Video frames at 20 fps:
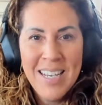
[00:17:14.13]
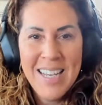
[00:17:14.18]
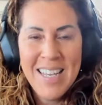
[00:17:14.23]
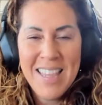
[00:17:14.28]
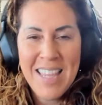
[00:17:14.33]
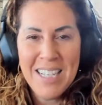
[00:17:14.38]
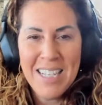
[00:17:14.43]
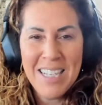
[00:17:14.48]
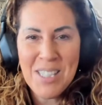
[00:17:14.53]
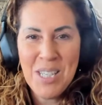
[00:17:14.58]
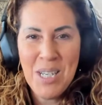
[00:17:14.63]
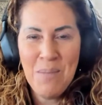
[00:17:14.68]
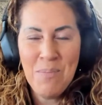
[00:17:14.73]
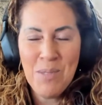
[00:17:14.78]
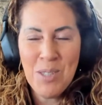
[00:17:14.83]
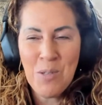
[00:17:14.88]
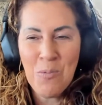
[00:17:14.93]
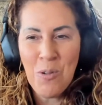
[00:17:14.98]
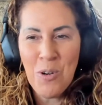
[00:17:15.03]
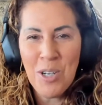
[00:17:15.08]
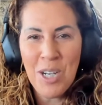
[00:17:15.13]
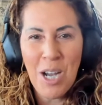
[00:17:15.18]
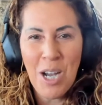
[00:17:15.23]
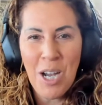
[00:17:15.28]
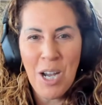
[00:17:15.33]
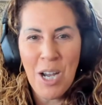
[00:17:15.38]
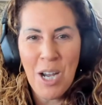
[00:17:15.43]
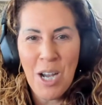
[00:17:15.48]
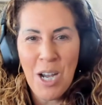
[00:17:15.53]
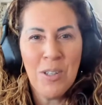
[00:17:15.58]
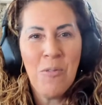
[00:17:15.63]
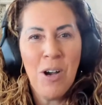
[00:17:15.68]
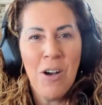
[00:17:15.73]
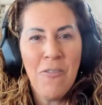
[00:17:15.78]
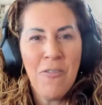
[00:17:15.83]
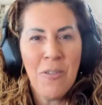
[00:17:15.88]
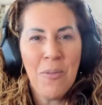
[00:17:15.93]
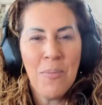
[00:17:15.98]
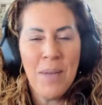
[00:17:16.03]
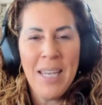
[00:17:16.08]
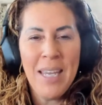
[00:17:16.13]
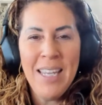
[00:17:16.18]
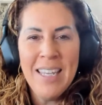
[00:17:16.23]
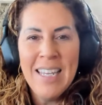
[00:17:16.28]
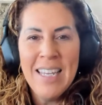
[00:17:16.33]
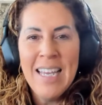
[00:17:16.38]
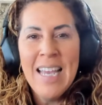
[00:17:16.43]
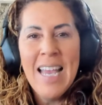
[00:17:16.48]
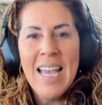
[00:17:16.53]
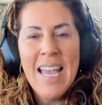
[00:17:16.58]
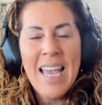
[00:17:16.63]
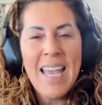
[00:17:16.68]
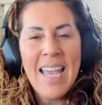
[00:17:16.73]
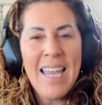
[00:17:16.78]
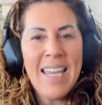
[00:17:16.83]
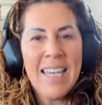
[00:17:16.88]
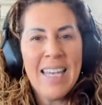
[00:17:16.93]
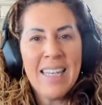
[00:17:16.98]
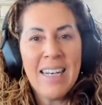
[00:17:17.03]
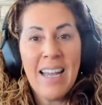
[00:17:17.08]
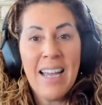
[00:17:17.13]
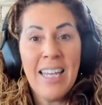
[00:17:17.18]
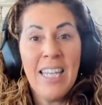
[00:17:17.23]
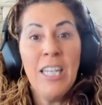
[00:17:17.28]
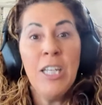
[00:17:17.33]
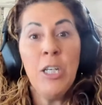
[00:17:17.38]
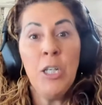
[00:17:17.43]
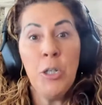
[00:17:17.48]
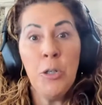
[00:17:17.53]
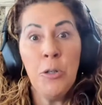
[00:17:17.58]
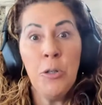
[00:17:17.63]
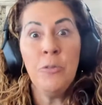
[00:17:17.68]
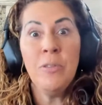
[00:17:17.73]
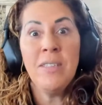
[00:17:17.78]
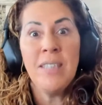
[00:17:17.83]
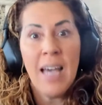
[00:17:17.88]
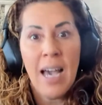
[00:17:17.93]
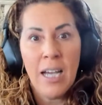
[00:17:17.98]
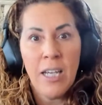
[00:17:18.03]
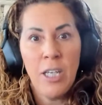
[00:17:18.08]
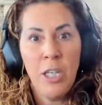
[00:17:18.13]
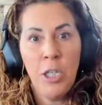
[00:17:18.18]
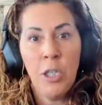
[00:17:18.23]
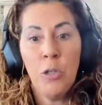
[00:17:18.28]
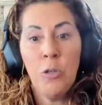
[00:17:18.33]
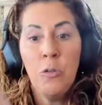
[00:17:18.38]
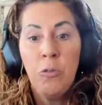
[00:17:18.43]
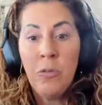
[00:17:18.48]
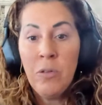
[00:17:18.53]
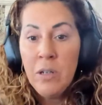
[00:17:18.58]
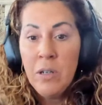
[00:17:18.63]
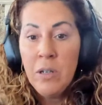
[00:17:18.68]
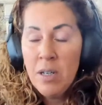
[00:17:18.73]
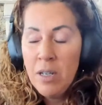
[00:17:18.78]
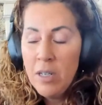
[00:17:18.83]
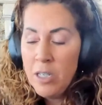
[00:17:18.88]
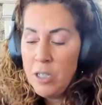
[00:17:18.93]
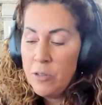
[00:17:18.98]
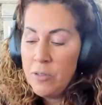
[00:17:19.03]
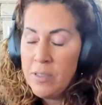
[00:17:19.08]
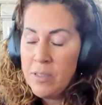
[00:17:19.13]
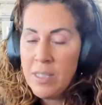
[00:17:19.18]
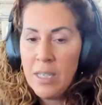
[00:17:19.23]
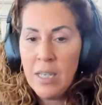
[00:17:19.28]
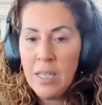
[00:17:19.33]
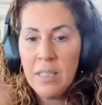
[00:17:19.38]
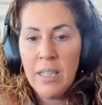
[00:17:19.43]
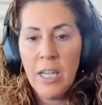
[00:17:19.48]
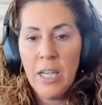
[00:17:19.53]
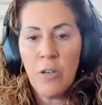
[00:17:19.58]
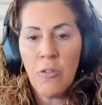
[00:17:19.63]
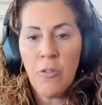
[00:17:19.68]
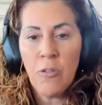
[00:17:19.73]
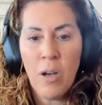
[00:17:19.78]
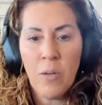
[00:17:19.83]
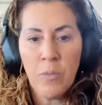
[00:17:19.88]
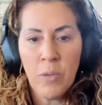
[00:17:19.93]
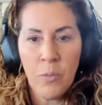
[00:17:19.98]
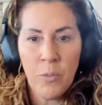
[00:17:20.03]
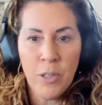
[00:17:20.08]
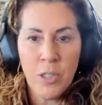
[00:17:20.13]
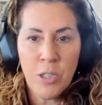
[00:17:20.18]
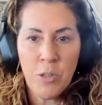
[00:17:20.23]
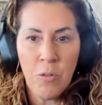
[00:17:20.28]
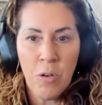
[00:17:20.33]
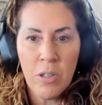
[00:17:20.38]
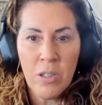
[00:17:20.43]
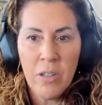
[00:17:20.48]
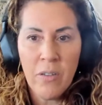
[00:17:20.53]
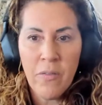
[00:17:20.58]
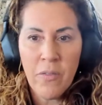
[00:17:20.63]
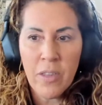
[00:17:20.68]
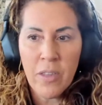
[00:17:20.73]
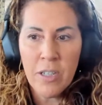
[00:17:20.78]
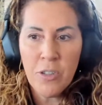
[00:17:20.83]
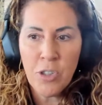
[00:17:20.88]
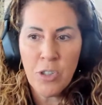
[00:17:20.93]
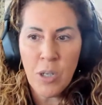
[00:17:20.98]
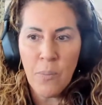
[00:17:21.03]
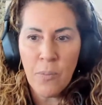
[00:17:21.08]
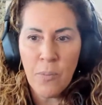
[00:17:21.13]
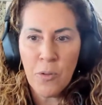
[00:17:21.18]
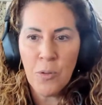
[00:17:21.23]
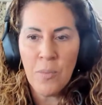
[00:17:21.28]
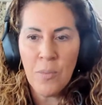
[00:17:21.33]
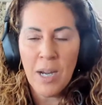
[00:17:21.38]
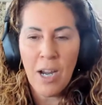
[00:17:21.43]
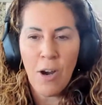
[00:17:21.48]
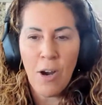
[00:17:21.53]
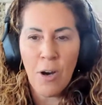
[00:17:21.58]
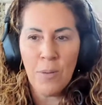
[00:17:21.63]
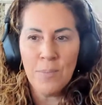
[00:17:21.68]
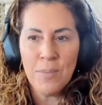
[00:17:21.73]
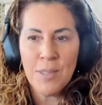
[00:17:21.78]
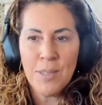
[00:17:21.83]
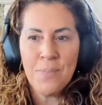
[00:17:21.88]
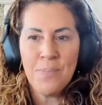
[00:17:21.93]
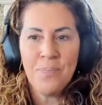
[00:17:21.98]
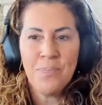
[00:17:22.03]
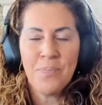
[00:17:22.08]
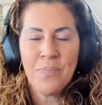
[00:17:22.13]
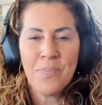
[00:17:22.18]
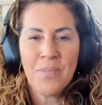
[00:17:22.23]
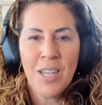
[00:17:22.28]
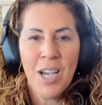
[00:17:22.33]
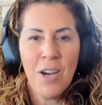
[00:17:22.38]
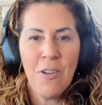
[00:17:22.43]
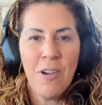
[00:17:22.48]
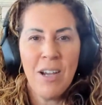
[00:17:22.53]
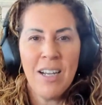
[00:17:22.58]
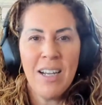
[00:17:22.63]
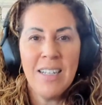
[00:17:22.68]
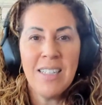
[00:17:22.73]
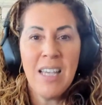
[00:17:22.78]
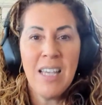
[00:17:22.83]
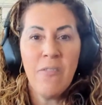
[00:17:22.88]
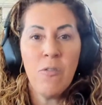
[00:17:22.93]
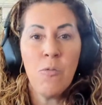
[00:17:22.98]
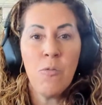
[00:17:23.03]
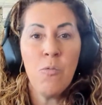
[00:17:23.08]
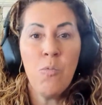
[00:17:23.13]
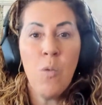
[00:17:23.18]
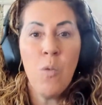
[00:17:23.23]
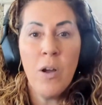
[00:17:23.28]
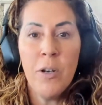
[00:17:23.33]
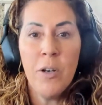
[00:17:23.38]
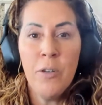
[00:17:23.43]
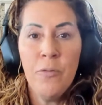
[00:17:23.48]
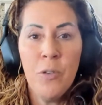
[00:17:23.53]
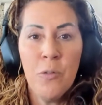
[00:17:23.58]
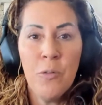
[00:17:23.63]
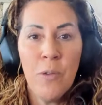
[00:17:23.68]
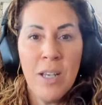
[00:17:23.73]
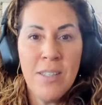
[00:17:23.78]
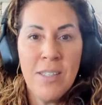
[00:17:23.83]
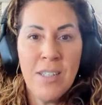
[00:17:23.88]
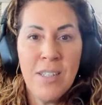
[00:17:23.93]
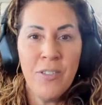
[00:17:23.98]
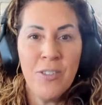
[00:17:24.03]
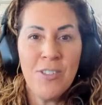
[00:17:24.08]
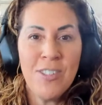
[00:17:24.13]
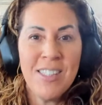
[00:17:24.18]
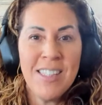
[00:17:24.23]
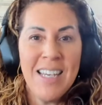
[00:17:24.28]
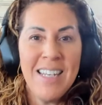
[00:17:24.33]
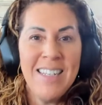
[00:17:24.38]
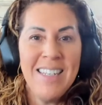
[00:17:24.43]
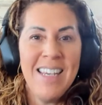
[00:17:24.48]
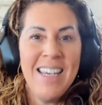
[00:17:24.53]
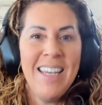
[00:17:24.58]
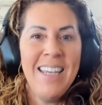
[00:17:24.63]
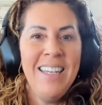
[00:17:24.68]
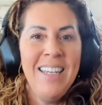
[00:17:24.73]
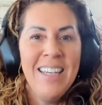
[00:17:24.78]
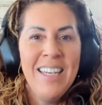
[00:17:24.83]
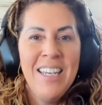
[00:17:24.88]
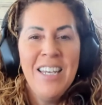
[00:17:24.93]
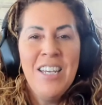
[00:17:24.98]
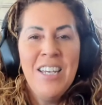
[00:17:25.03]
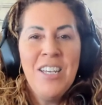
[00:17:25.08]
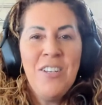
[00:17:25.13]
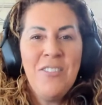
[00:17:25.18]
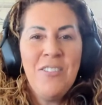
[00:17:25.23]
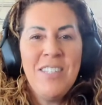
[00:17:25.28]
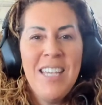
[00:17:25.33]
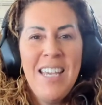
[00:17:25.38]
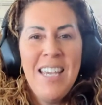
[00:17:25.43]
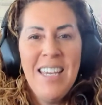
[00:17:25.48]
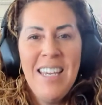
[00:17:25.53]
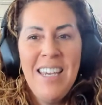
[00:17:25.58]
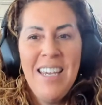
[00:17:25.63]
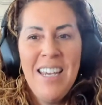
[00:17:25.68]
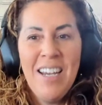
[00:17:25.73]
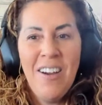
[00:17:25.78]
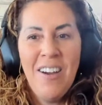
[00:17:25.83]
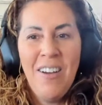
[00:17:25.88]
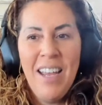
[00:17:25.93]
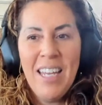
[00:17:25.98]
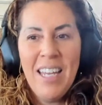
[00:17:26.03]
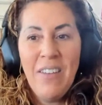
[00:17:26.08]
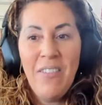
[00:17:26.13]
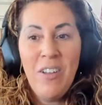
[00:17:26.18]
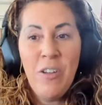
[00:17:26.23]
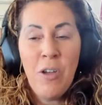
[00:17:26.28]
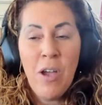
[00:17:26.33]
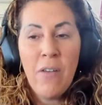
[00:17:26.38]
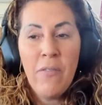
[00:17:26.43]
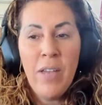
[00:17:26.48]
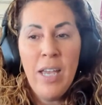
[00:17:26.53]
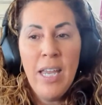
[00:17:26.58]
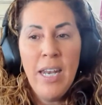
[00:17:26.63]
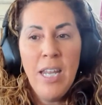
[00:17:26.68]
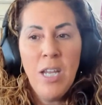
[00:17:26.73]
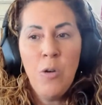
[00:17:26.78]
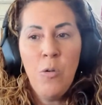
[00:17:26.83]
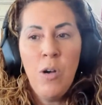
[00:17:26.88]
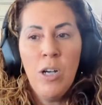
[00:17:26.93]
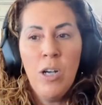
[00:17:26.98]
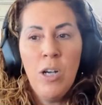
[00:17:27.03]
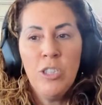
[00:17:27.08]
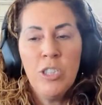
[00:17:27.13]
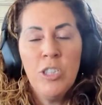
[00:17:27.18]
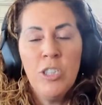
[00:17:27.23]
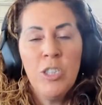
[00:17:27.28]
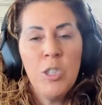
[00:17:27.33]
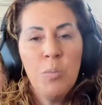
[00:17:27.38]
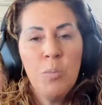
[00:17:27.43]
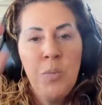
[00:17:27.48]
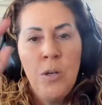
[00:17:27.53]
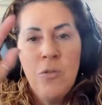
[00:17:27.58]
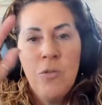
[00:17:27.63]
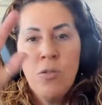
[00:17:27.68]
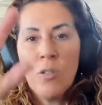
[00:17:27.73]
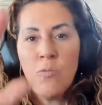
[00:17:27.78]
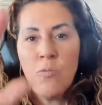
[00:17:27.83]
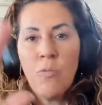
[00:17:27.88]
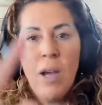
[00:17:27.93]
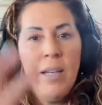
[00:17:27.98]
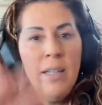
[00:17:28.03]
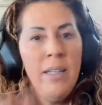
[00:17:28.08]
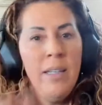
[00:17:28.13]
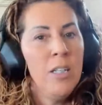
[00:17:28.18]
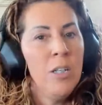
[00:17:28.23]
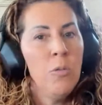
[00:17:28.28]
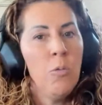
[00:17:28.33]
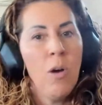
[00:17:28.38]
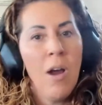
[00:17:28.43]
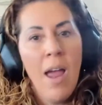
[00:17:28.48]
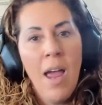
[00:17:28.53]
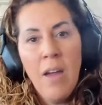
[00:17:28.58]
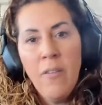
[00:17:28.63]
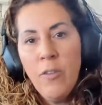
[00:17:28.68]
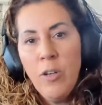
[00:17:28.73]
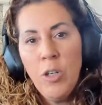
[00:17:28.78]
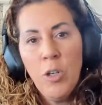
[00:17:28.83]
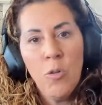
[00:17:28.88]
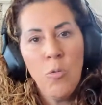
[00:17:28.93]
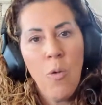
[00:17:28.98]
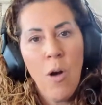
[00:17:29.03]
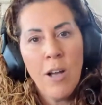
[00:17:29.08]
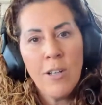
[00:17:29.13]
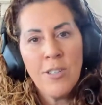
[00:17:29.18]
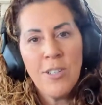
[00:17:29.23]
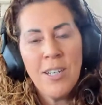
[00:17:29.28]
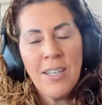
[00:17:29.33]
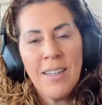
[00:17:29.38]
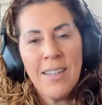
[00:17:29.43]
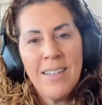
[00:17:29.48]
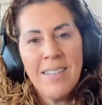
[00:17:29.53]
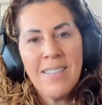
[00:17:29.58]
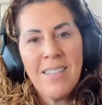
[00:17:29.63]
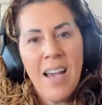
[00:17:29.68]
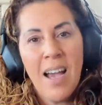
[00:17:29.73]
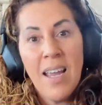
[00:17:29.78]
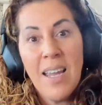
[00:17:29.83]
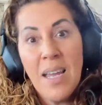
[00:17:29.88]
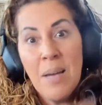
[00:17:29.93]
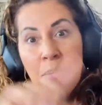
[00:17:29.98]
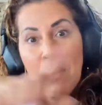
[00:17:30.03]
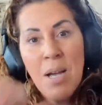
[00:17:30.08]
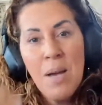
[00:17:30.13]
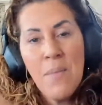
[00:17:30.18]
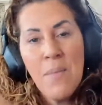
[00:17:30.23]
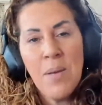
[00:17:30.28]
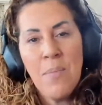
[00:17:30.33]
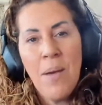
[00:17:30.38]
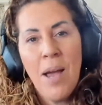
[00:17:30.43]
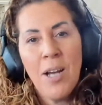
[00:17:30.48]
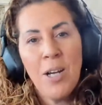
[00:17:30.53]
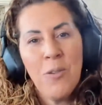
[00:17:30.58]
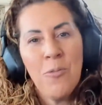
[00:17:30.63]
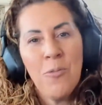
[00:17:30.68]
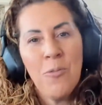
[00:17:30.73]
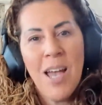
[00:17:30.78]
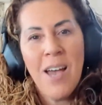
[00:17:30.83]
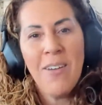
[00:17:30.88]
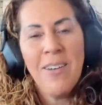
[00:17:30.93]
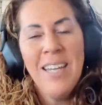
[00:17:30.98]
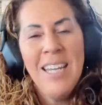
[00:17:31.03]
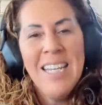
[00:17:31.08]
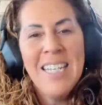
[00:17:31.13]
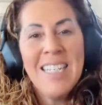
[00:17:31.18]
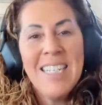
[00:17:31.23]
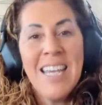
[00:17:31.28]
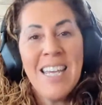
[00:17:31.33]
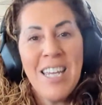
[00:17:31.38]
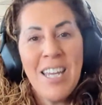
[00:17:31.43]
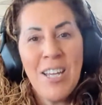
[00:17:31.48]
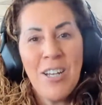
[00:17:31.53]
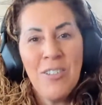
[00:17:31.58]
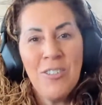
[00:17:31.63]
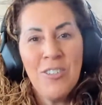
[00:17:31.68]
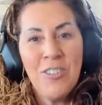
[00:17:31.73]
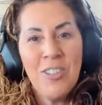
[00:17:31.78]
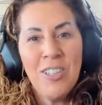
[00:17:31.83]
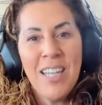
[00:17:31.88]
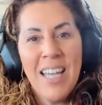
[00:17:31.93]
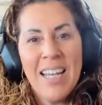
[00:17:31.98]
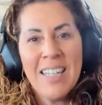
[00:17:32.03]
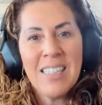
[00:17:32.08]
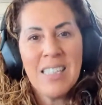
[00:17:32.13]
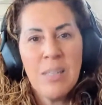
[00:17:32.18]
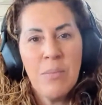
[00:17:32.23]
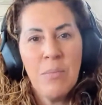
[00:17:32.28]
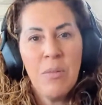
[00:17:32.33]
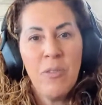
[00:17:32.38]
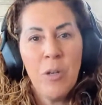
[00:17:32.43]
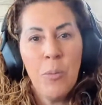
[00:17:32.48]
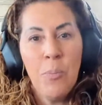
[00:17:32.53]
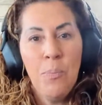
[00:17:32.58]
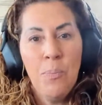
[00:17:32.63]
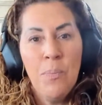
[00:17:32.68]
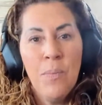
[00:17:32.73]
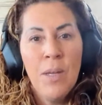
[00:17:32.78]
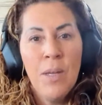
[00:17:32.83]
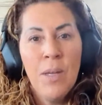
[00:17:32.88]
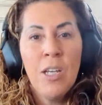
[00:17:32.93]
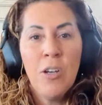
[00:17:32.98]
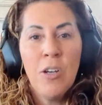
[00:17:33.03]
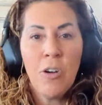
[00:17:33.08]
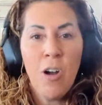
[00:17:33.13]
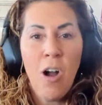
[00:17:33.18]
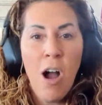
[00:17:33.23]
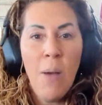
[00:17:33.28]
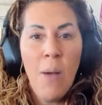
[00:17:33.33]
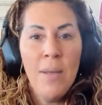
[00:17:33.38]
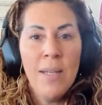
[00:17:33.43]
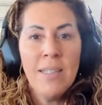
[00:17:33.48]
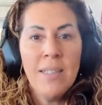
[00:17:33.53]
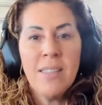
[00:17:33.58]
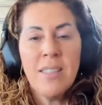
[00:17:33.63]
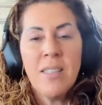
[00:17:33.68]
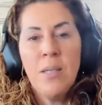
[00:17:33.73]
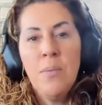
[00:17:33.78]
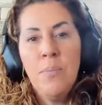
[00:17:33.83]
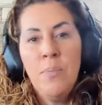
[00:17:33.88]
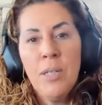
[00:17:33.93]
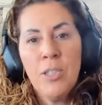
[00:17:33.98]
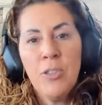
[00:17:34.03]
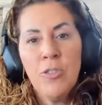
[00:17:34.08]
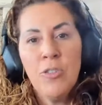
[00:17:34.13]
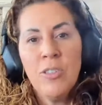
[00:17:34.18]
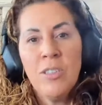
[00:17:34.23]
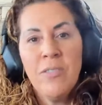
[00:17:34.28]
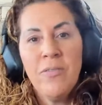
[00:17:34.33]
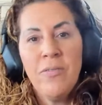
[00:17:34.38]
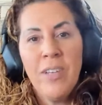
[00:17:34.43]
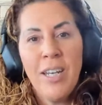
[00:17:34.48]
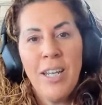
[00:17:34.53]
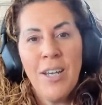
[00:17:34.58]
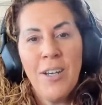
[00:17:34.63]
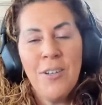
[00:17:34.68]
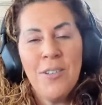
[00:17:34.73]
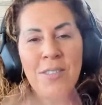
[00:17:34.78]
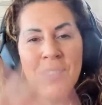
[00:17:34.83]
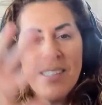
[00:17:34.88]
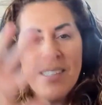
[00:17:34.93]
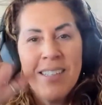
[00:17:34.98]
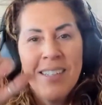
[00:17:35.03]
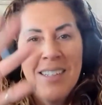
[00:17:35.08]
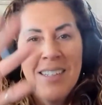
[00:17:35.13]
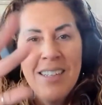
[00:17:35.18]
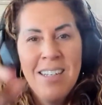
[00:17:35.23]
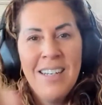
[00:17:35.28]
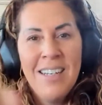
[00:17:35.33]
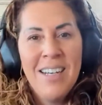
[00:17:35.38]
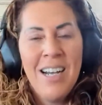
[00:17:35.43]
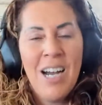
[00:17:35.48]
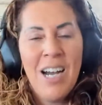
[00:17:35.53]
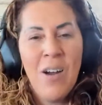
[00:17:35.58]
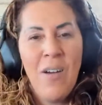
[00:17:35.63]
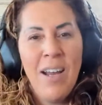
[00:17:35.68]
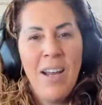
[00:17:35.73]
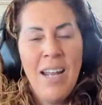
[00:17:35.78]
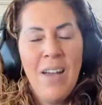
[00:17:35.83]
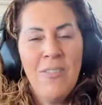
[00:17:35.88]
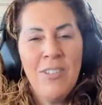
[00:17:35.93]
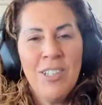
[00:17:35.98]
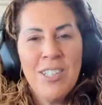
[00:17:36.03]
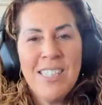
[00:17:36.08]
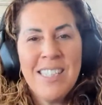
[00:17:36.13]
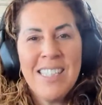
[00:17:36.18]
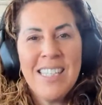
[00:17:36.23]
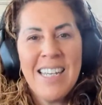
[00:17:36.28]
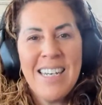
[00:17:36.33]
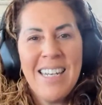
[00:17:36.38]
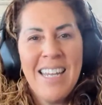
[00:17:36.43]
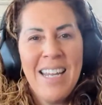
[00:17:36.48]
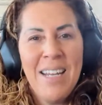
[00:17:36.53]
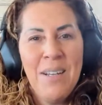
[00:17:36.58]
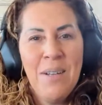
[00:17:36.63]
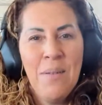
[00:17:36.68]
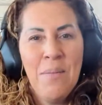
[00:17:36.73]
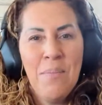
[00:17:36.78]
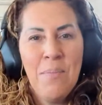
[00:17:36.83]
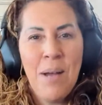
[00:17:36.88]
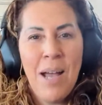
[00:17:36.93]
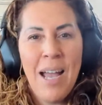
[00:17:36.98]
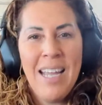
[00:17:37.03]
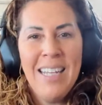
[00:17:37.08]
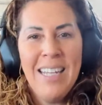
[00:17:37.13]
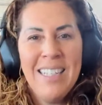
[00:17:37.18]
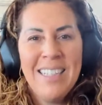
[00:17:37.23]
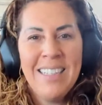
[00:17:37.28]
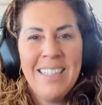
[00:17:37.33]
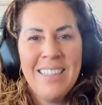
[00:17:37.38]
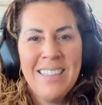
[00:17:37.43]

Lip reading: That seems to work out really well for me. And I can use that cue. You'll see it later on when we do all of the jump through my arms. All right, guys, have a wonderful rest of your Sunday. You take care. And if you have any questions, just post it right here, wherever you're watching this. I am coming back around, taking a look at some of your comments, pictures, and videos. All right, have a good Sunday. Bye.